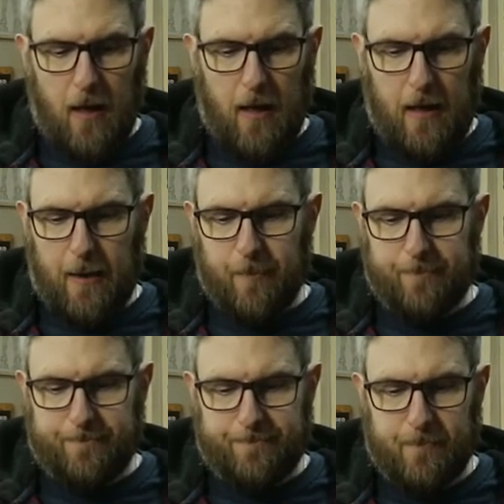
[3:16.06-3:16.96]

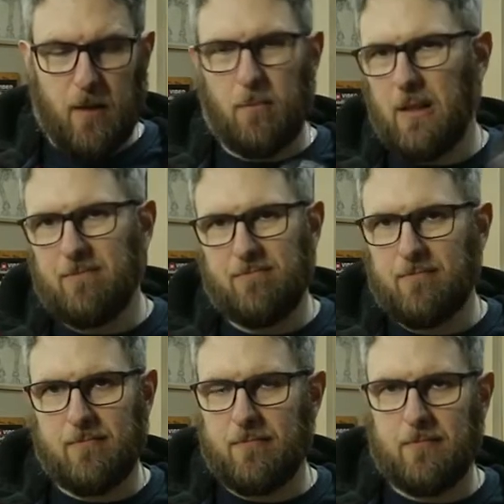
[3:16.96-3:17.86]
Um, but
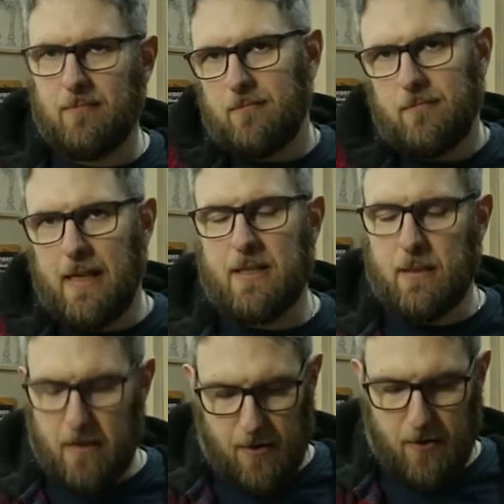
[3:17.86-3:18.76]
that's
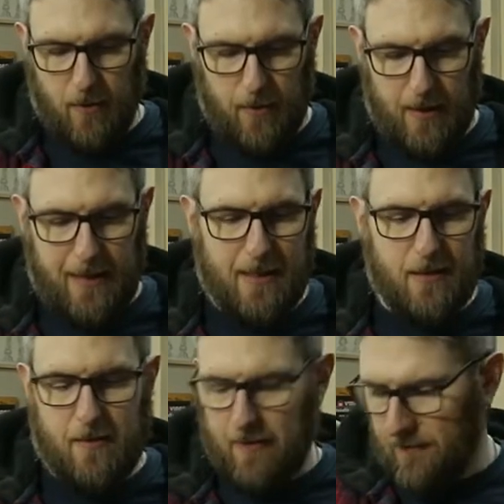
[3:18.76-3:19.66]
to be determined. It
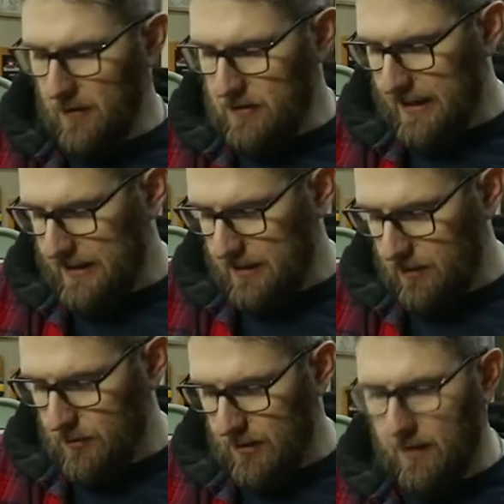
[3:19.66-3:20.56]
is. It feels like it's
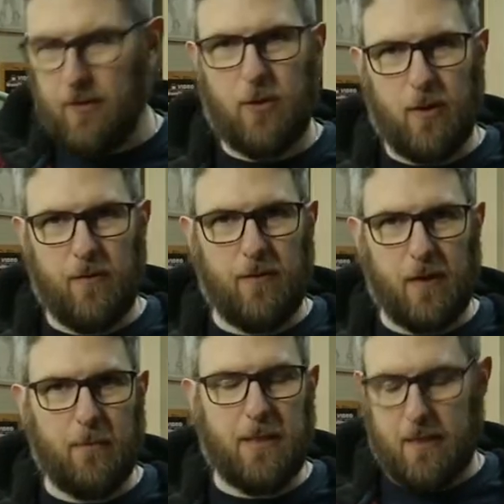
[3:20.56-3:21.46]
loose enough that you could
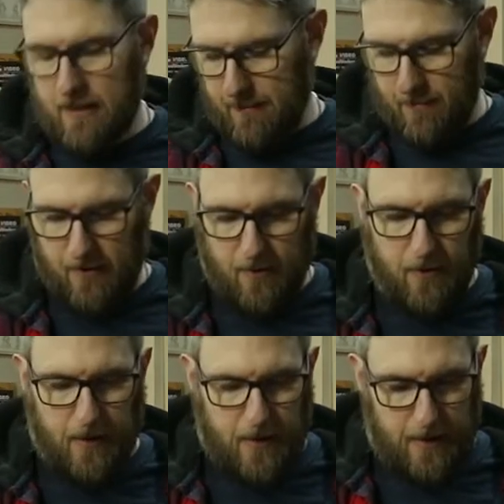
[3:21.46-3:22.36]
fit a piece of tape in there
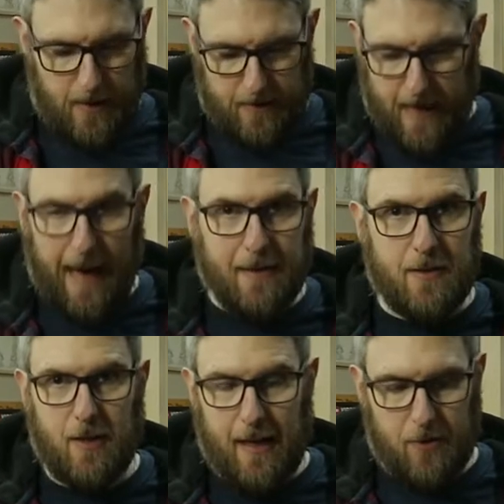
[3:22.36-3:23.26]
to act
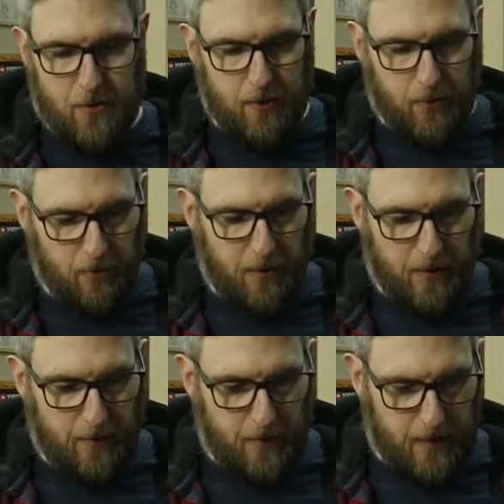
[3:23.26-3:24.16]
as an extra little bit
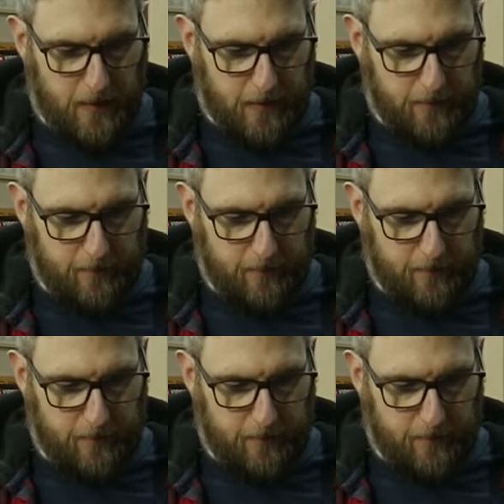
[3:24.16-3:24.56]
of uh,